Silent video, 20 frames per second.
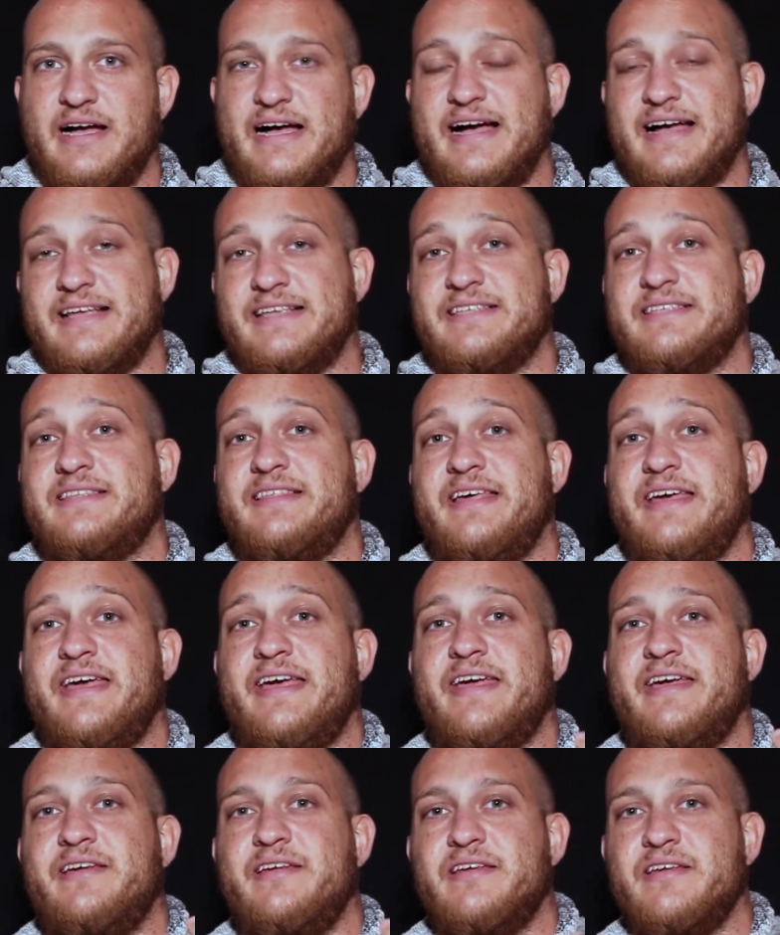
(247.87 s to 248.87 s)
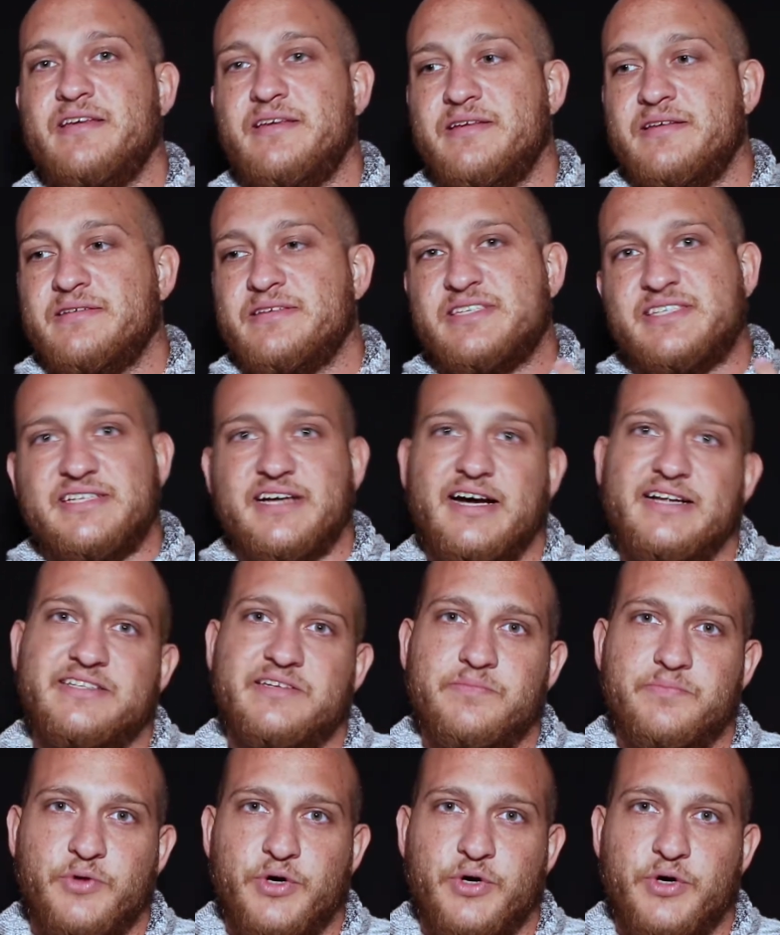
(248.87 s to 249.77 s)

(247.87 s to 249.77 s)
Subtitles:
as their starting